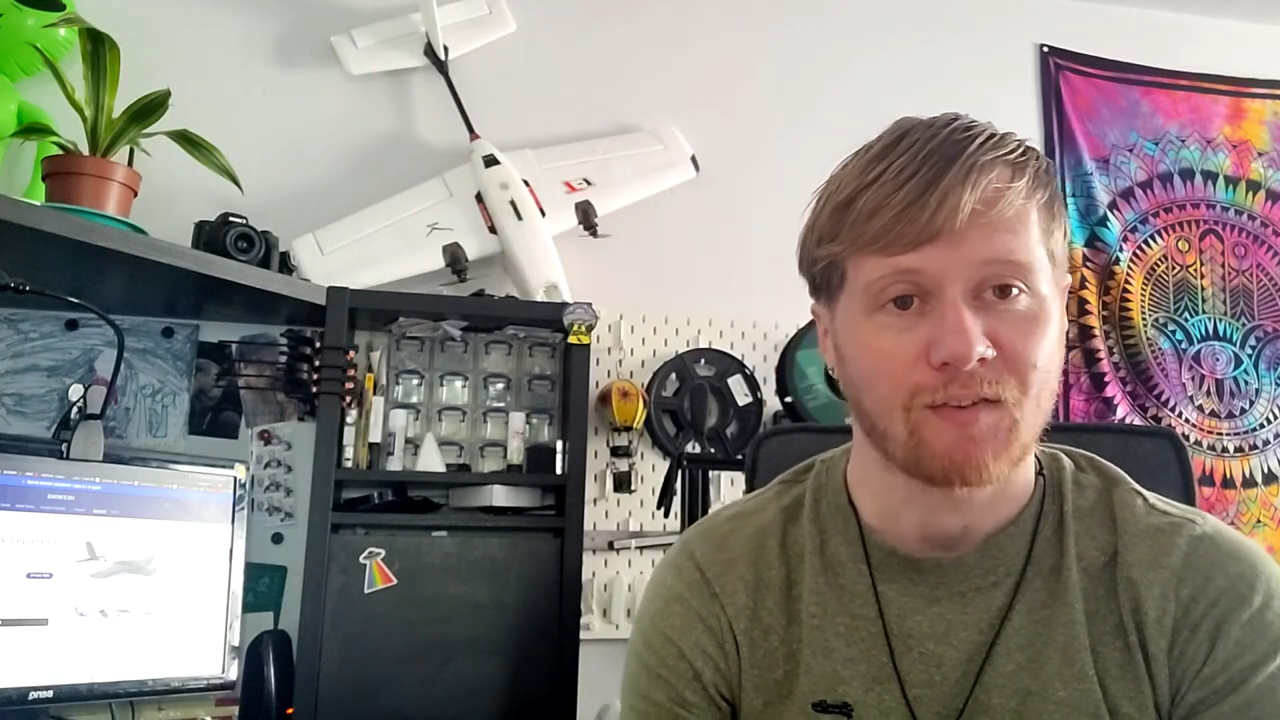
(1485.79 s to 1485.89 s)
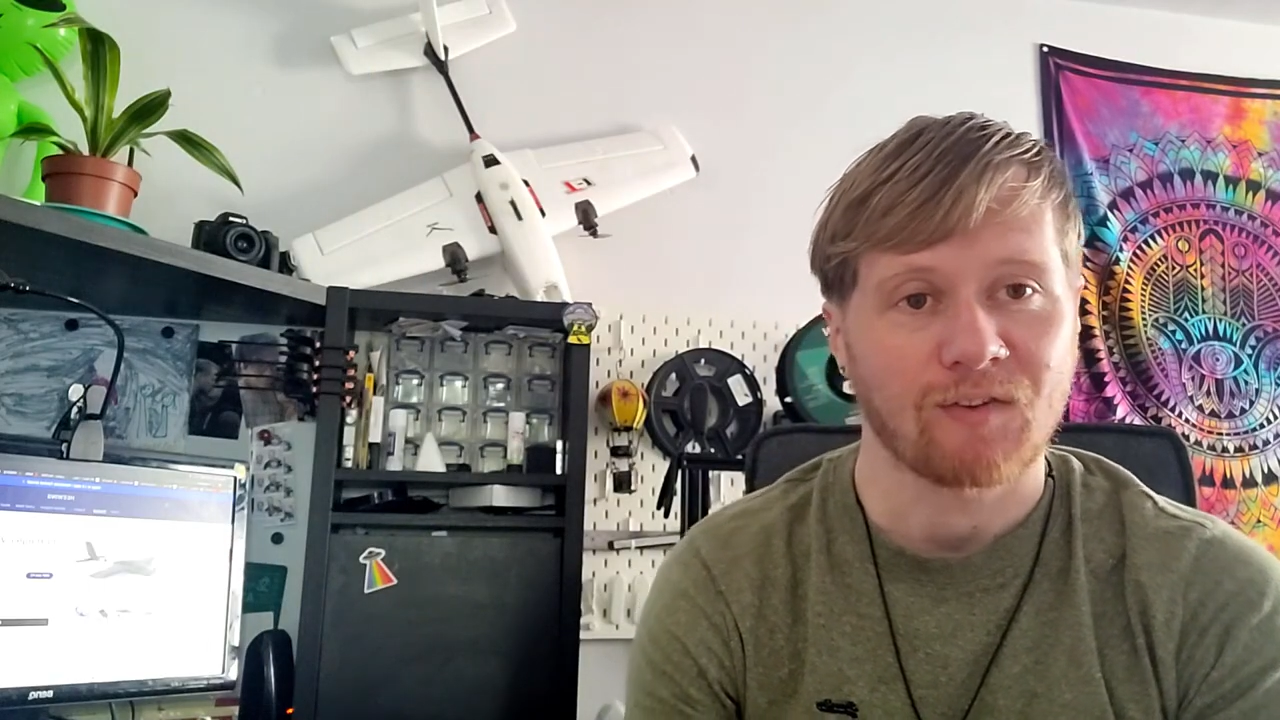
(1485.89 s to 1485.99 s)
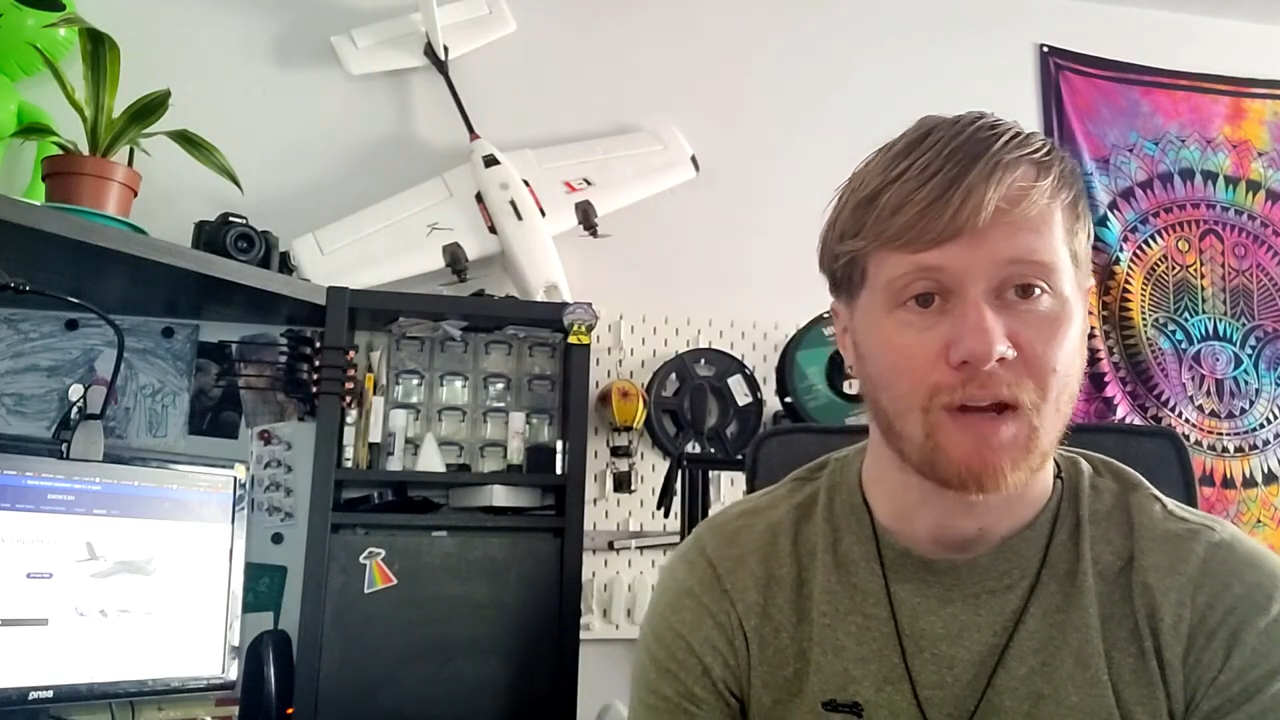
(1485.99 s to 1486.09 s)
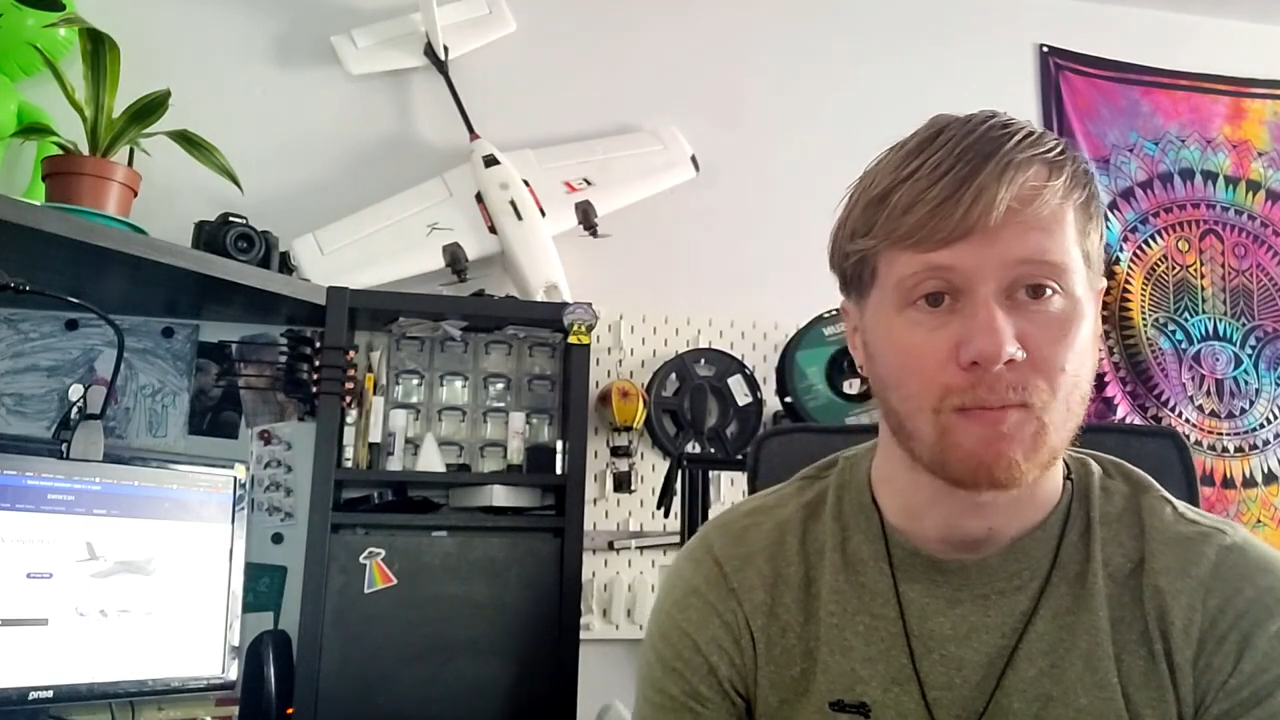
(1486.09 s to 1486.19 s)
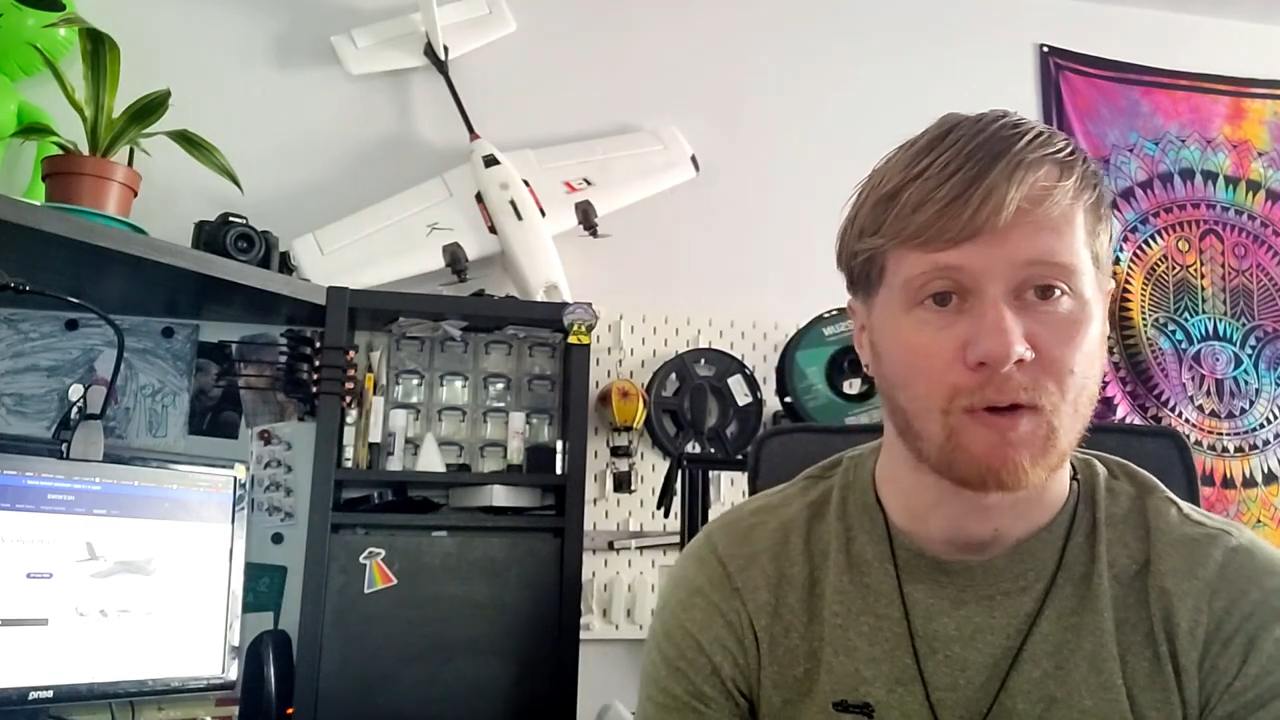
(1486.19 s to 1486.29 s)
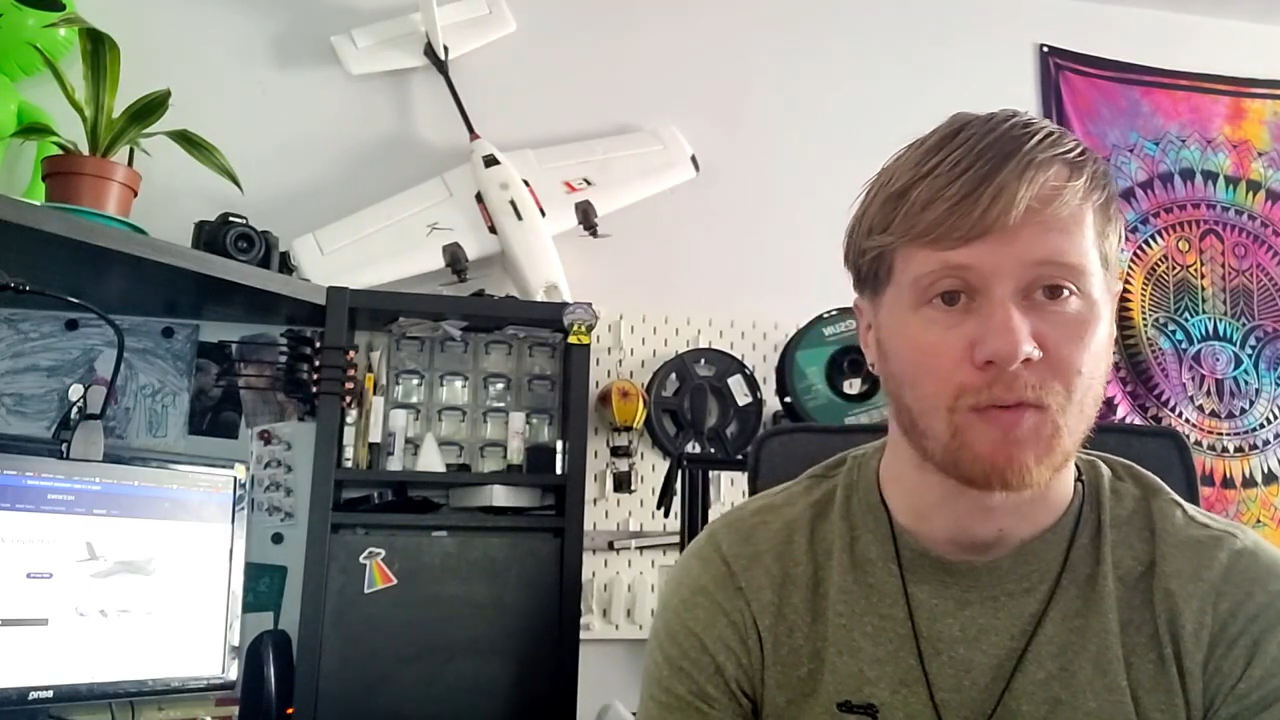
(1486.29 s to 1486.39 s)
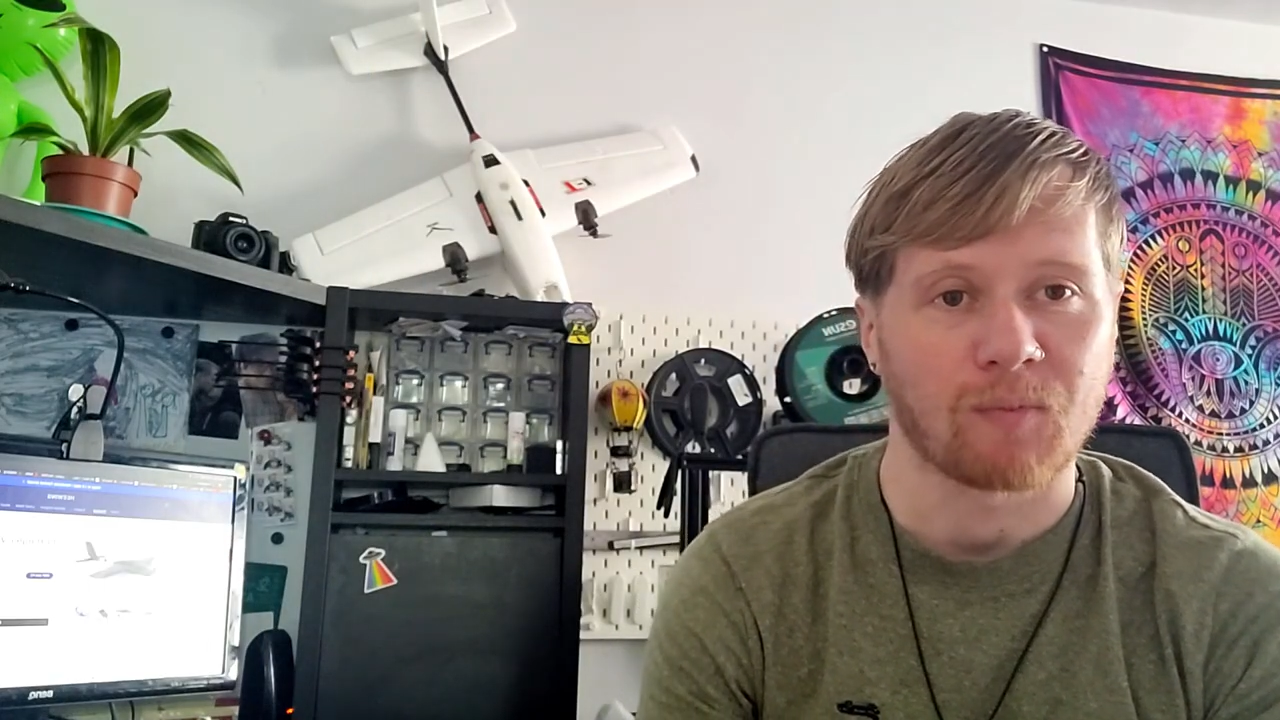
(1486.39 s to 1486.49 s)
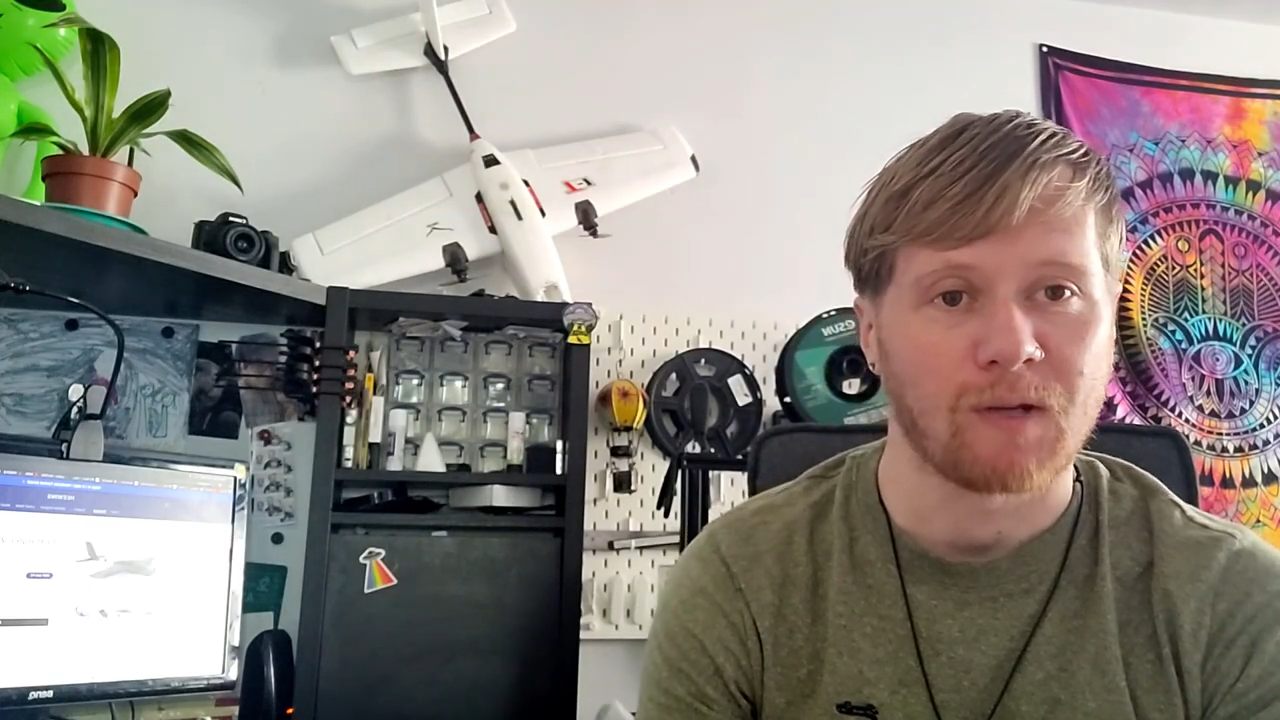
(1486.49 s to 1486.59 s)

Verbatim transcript: this now brings